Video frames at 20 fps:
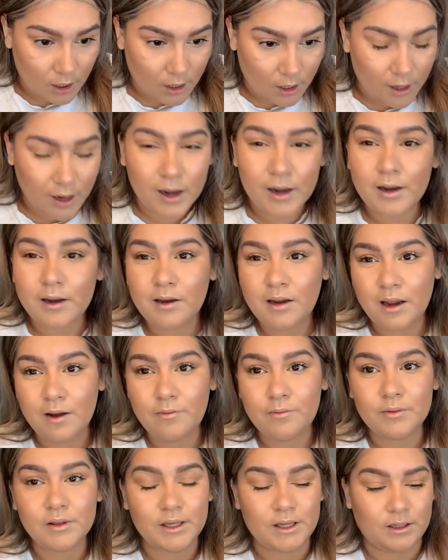I
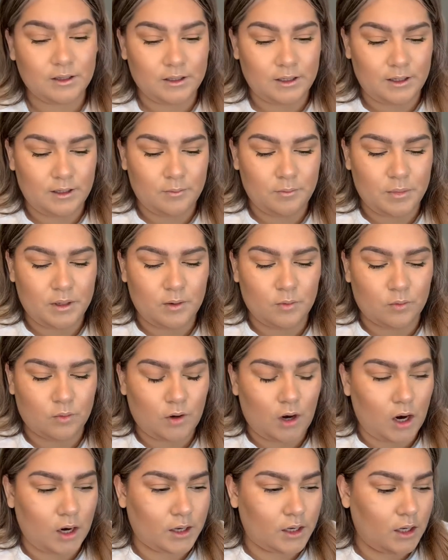have lately been
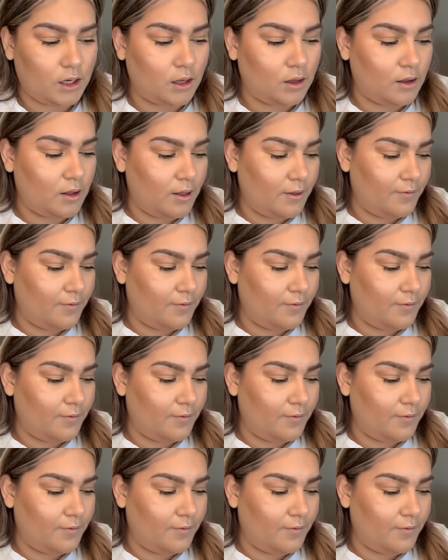rocking